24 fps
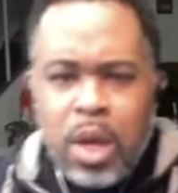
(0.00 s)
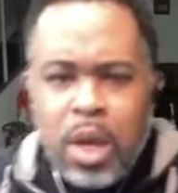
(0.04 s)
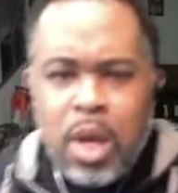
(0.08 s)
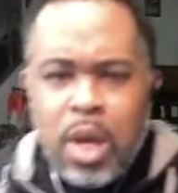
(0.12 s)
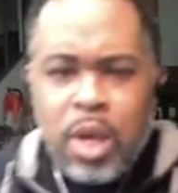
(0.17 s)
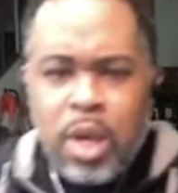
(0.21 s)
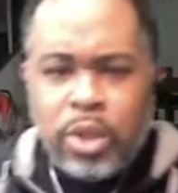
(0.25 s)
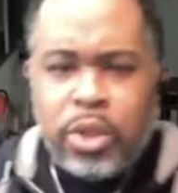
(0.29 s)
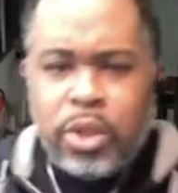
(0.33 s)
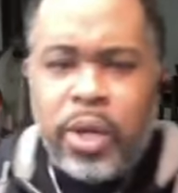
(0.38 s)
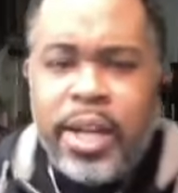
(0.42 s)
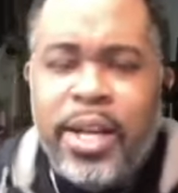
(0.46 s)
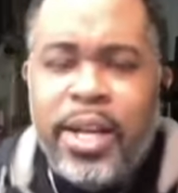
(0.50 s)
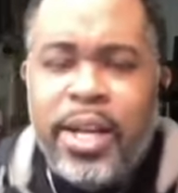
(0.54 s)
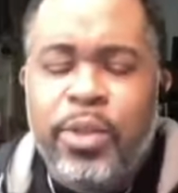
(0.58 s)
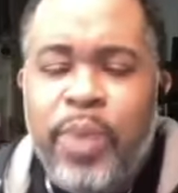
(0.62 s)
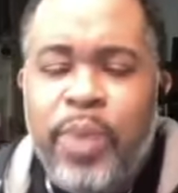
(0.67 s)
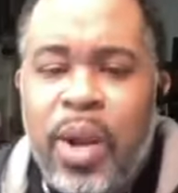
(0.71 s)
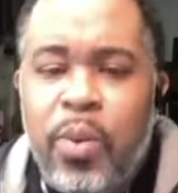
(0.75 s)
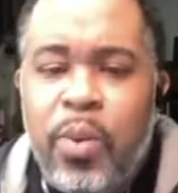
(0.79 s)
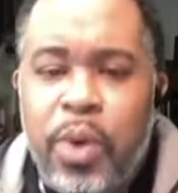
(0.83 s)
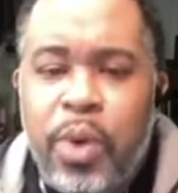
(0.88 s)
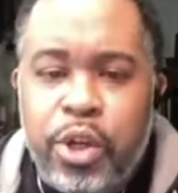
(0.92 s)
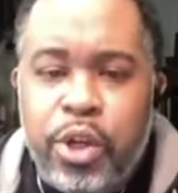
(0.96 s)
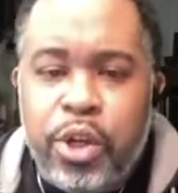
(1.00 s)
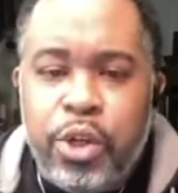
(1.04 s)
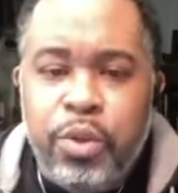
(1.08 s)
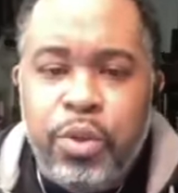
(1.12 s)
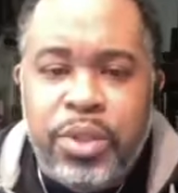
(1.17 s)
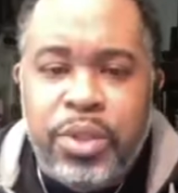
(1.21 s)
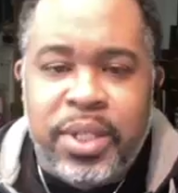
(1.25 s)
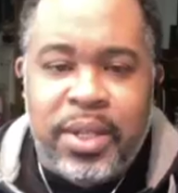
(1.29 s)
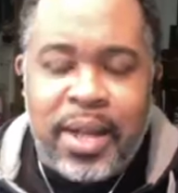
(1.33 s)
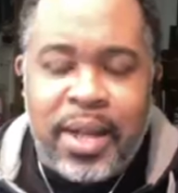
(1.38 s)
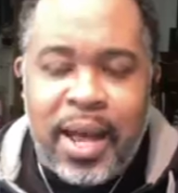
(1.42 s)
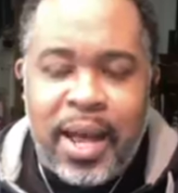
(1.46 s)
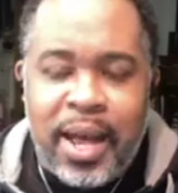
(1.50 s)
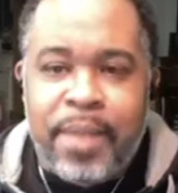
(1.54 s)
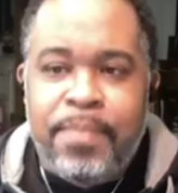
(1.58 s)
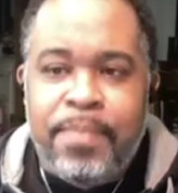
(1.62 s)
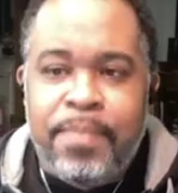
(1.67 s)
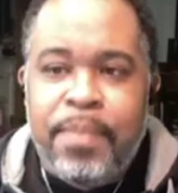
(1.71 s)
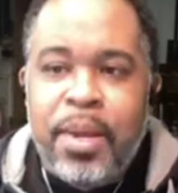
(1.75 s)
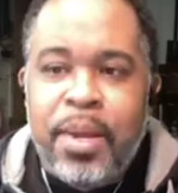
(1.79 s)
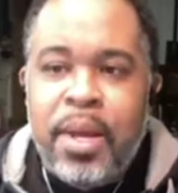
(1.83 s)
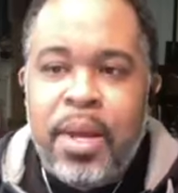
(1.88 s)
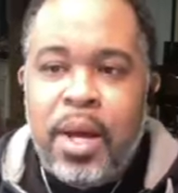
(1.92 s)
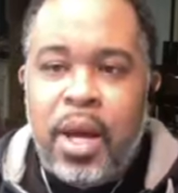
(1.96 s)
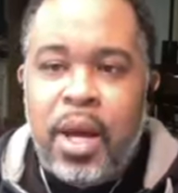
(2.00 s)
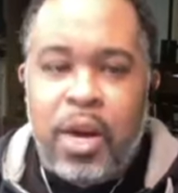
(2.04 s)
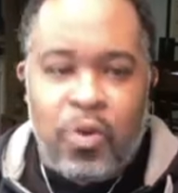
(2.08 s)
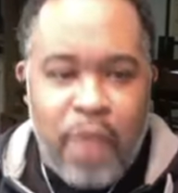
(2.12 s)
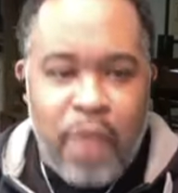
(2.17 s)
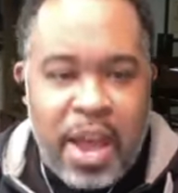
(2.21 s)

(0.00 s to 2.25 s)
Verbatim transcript: So here's what I want to do tonight, uh,